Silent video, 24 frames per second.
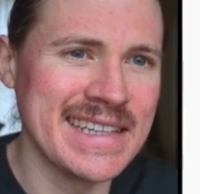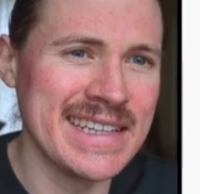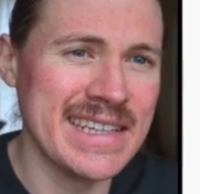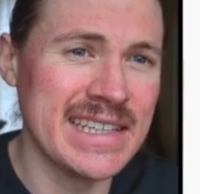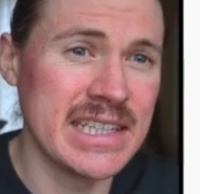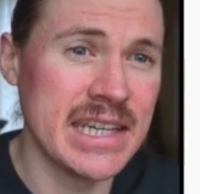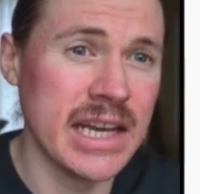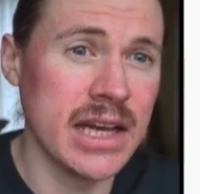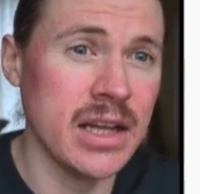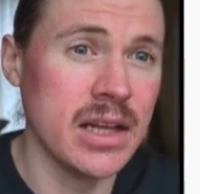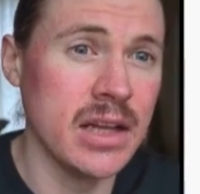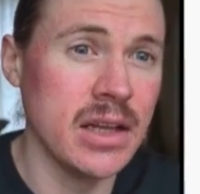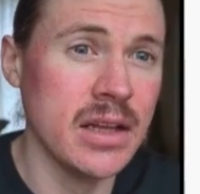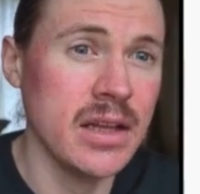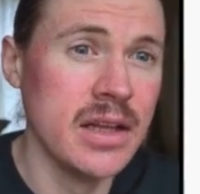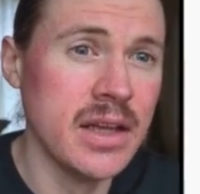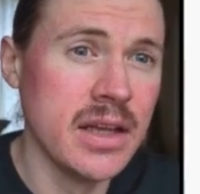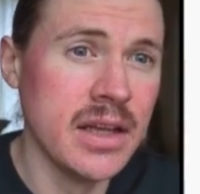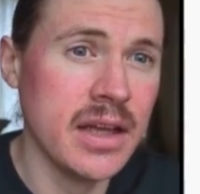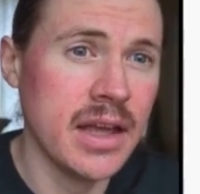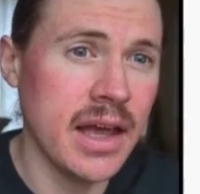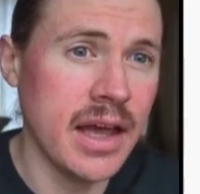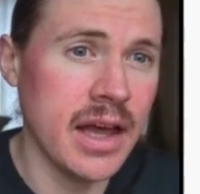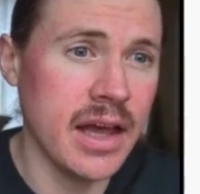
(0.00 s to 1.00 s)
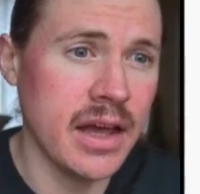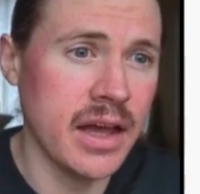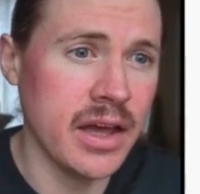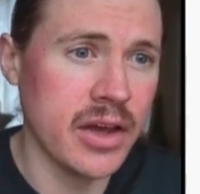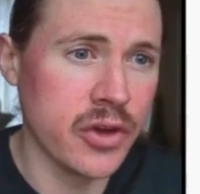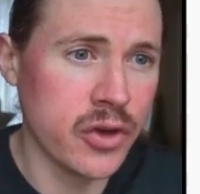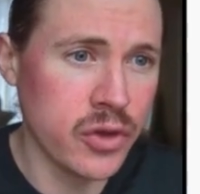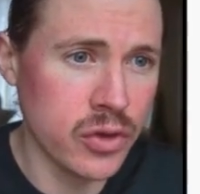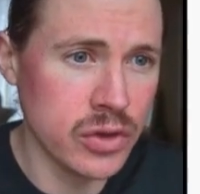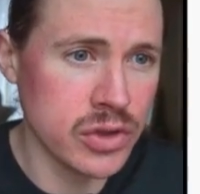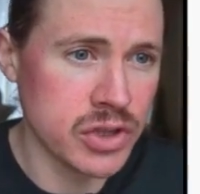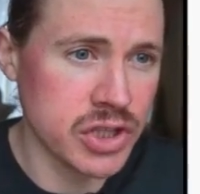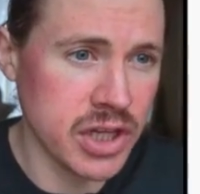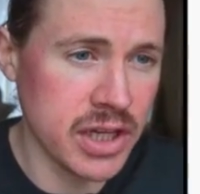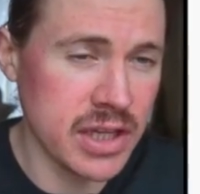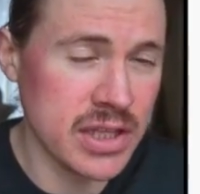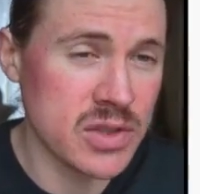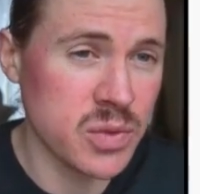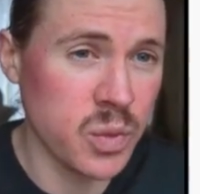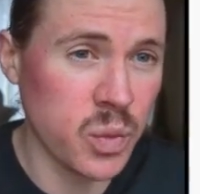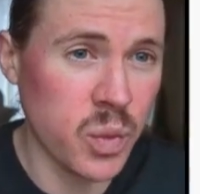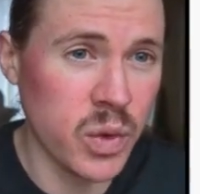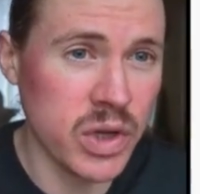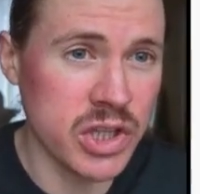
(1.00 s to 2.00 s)
tell Google Sheets
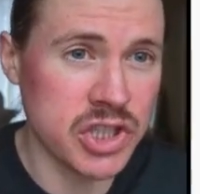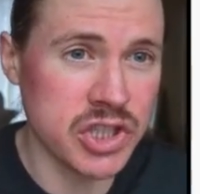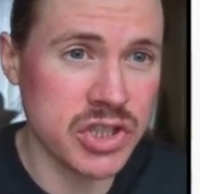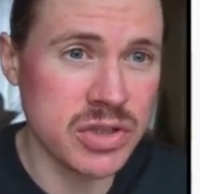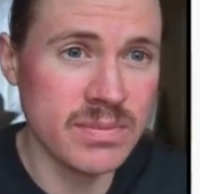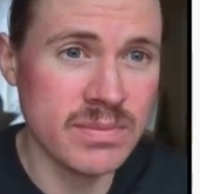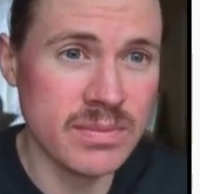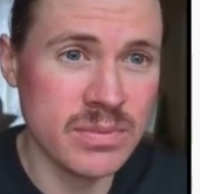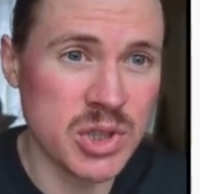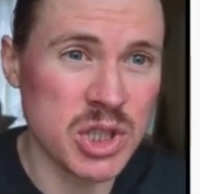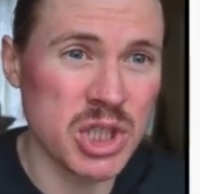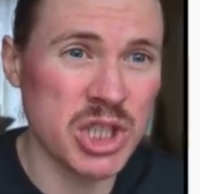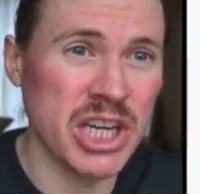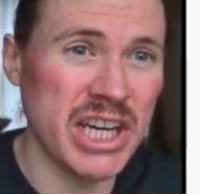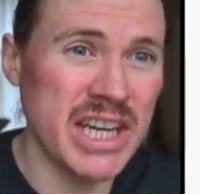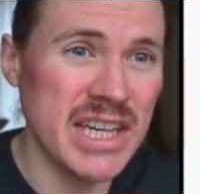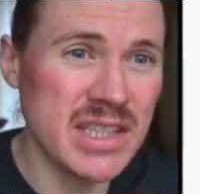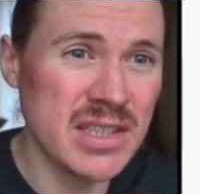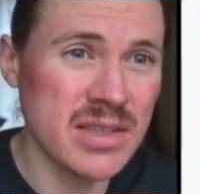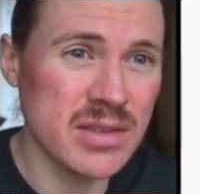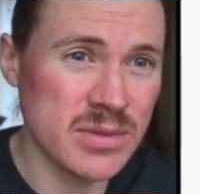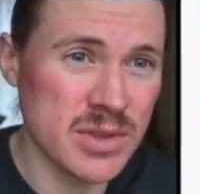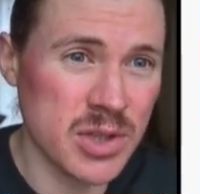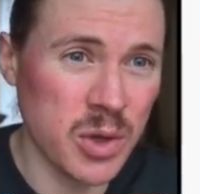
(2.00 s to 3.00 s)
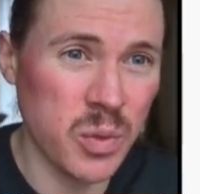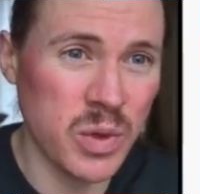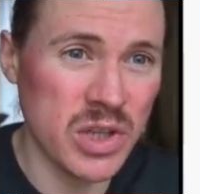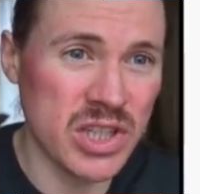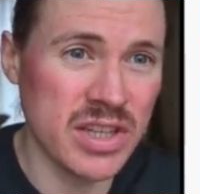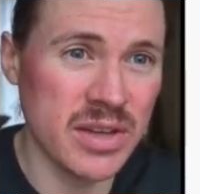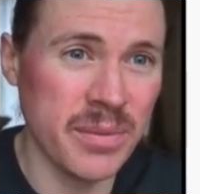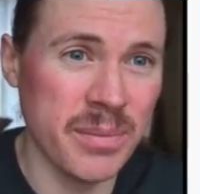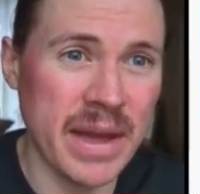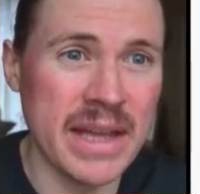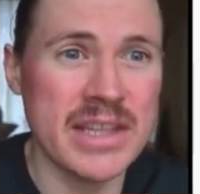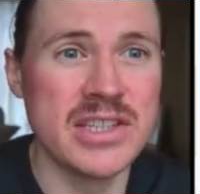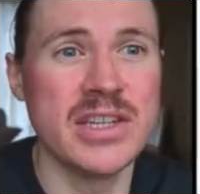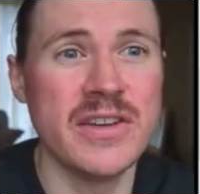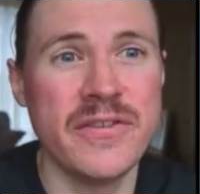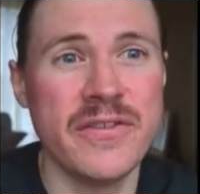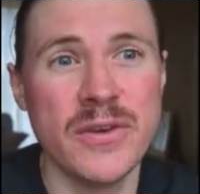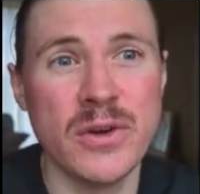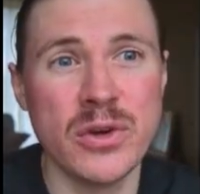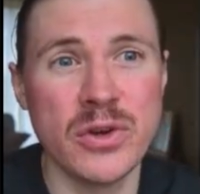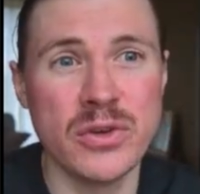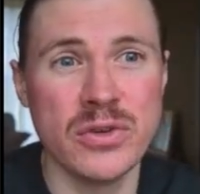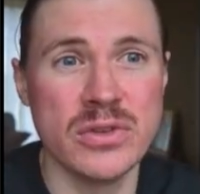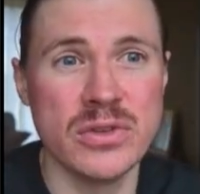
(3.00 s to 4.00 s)
which sheet, imagine if
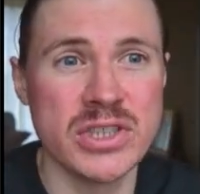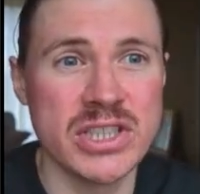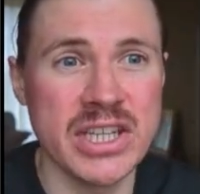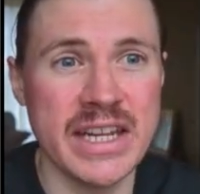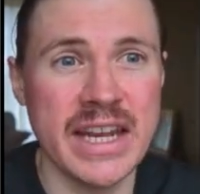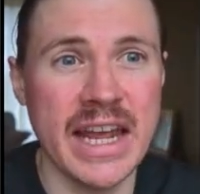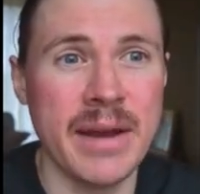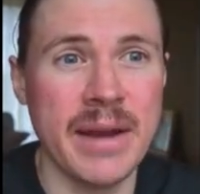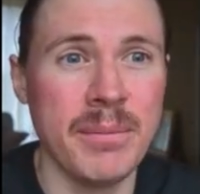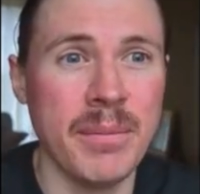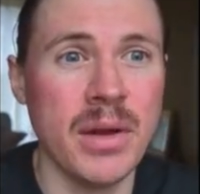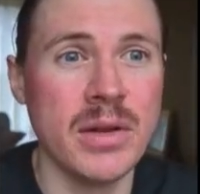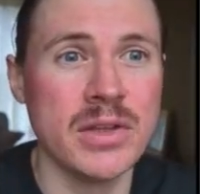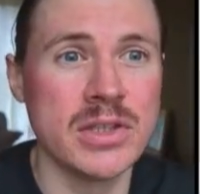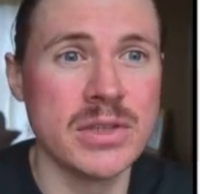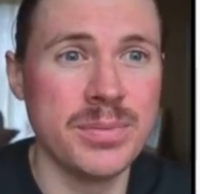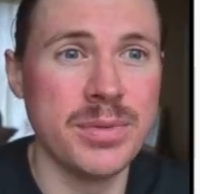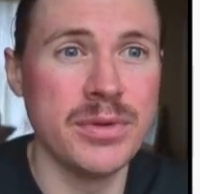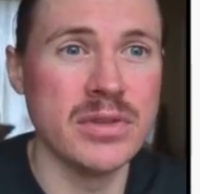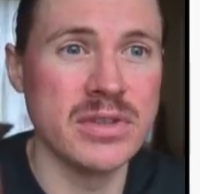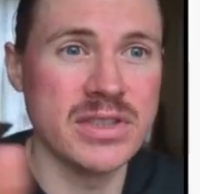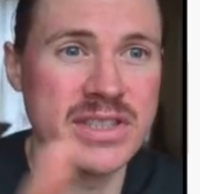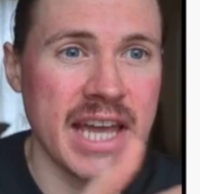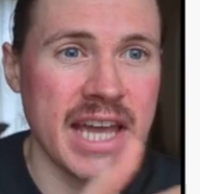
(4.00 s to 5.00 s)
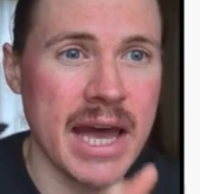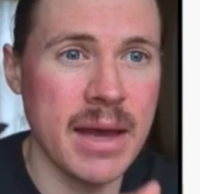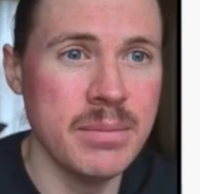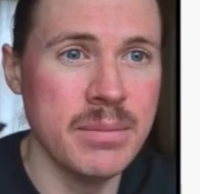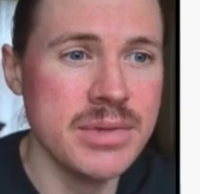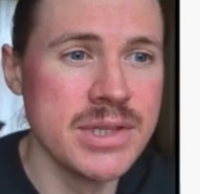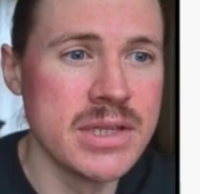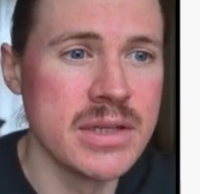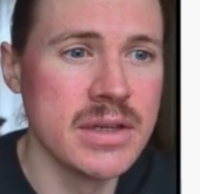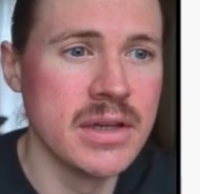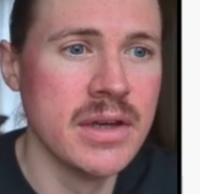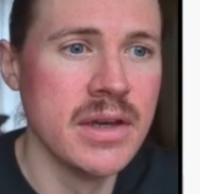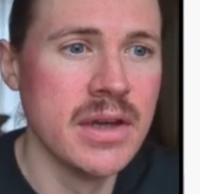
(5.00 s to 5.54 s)
your Google Sheet had multiple tabs.